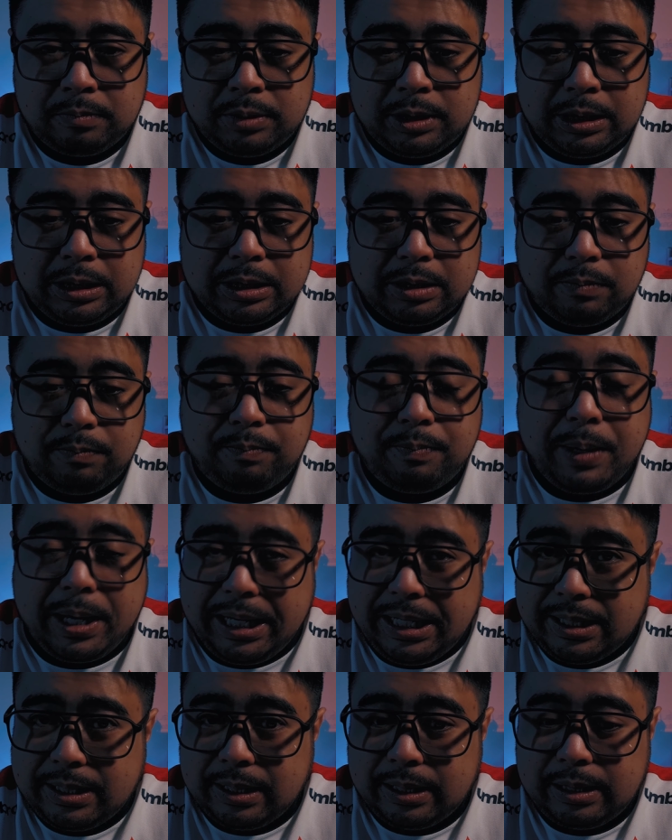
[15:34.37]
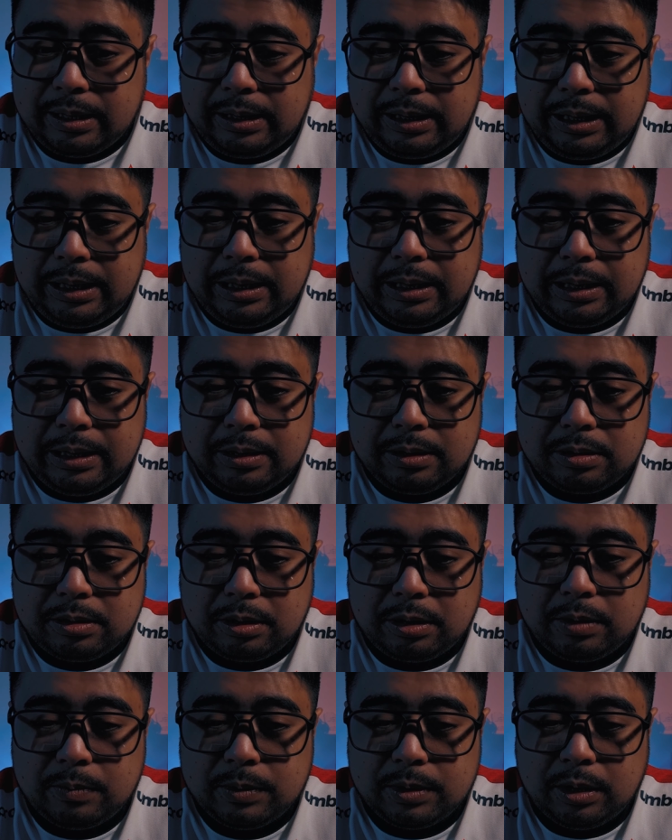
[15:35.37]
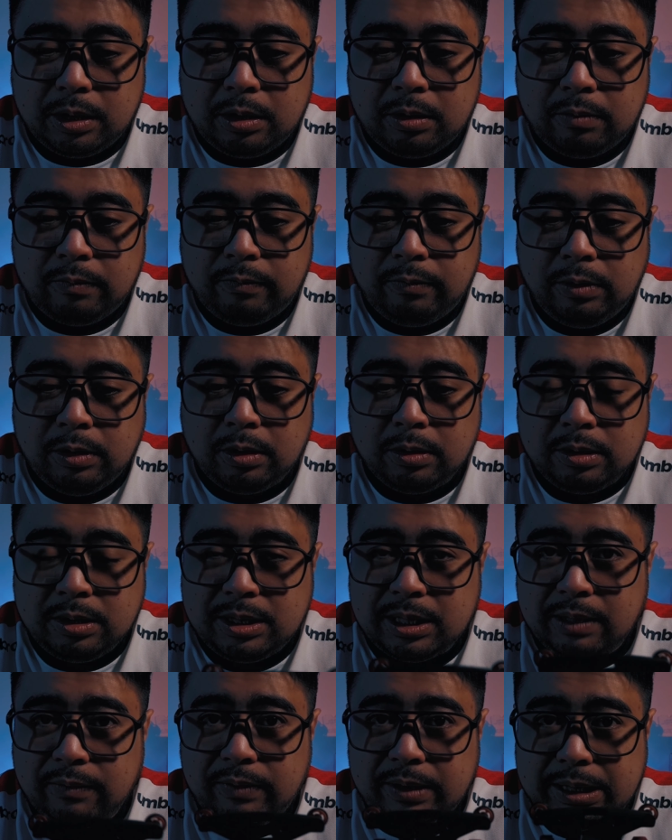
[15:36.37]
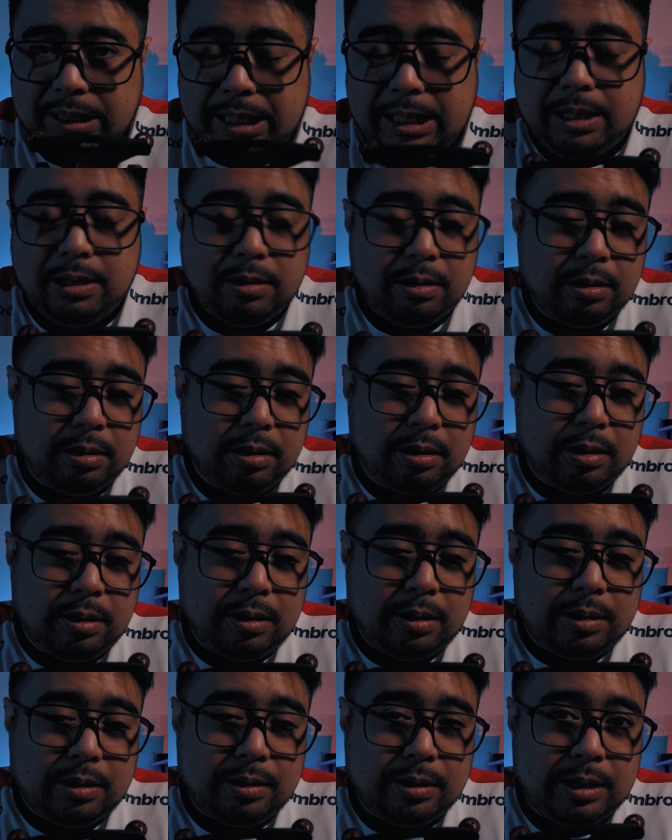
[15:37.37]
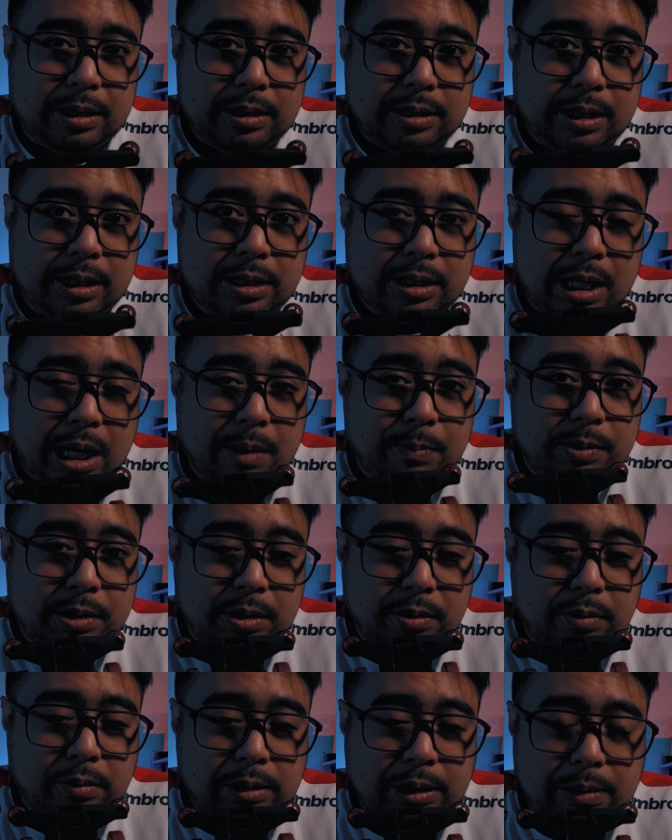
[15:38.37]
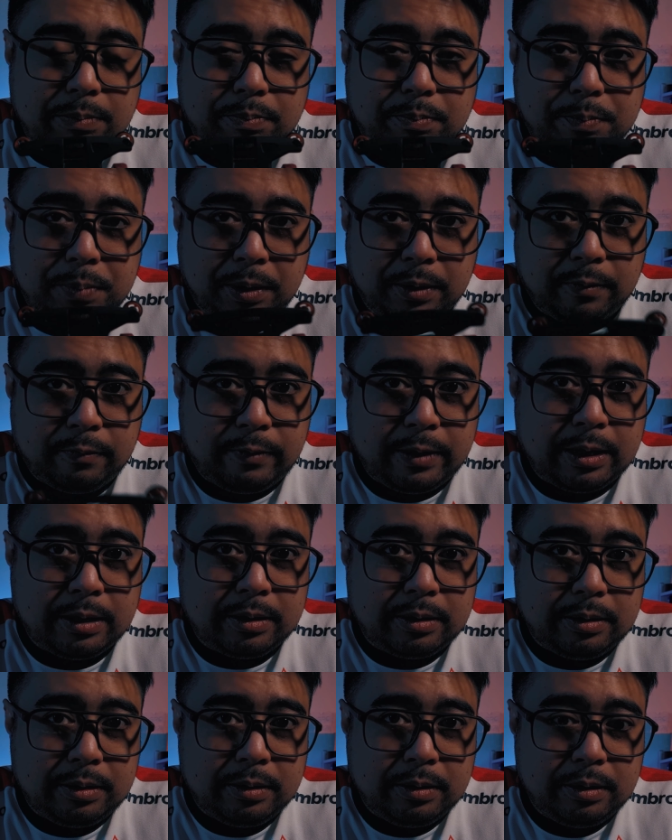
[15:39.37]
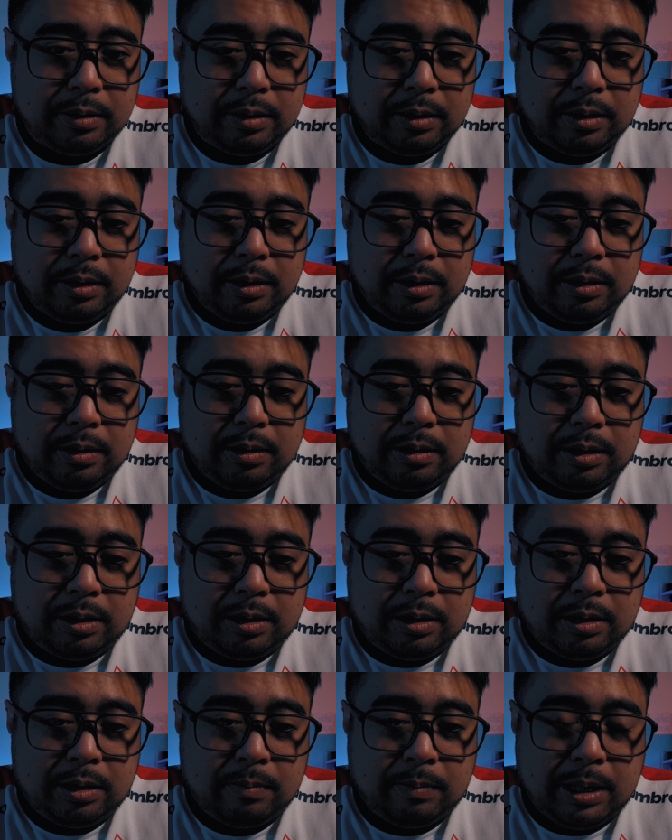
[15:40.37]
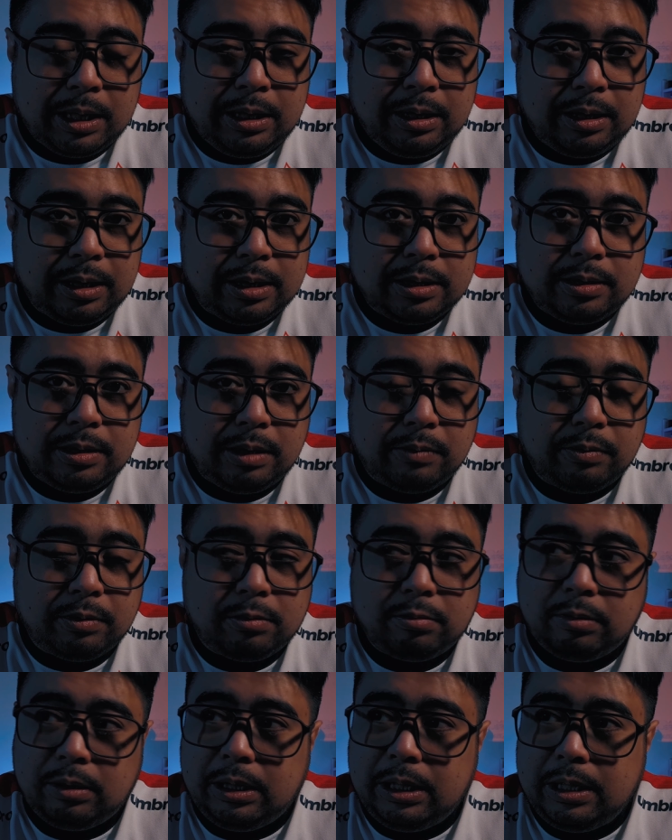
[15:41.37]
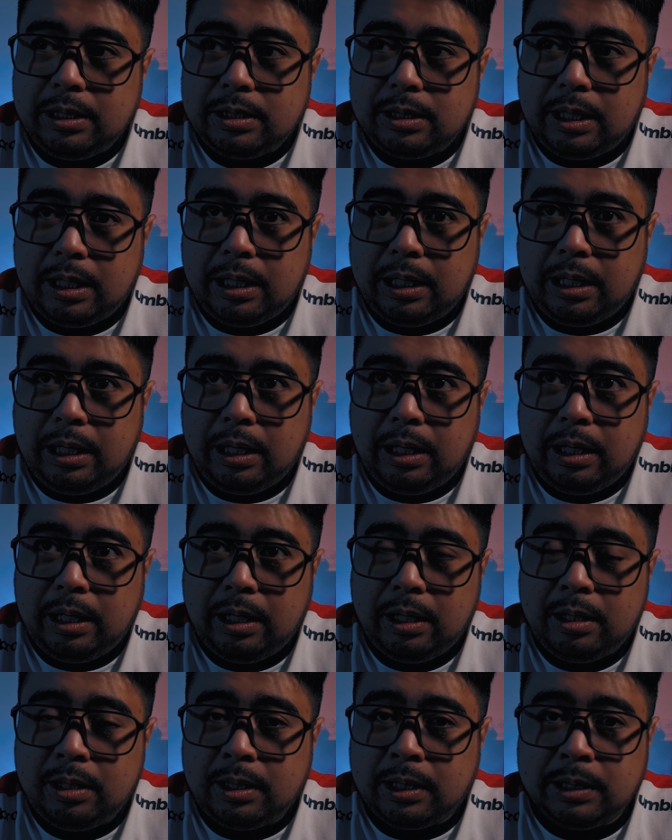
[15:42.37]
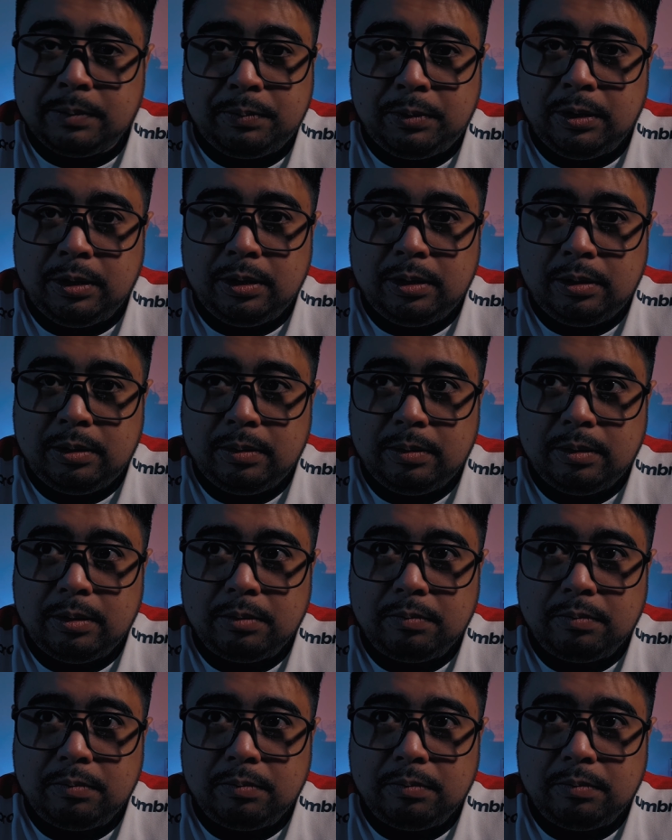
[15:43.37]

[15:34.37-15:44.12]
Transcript: since basically in terms of longevity, this is absolutely perfect. Unless they would release a carbon